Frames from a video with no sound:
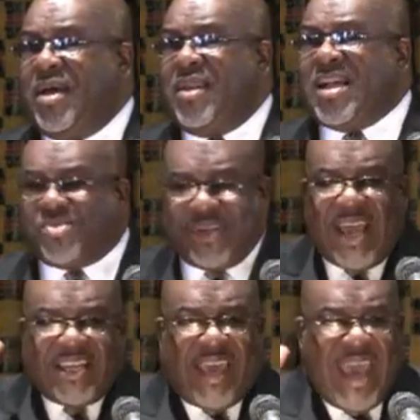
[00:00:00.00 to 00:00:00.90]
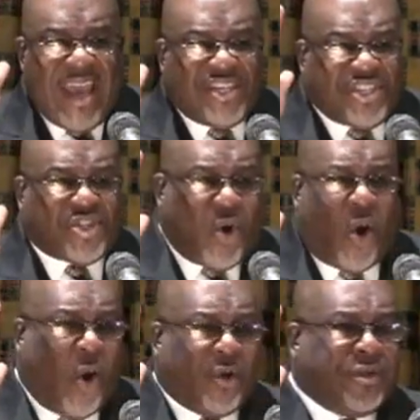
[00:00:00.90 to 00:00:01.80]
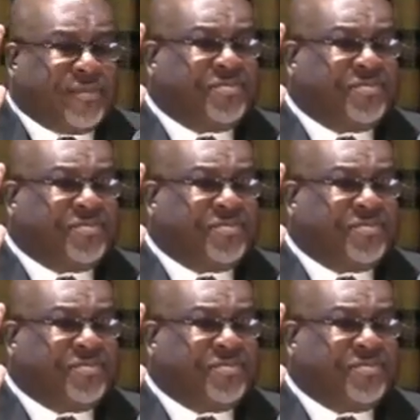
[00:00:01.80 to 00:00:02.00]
That's what that cage is called.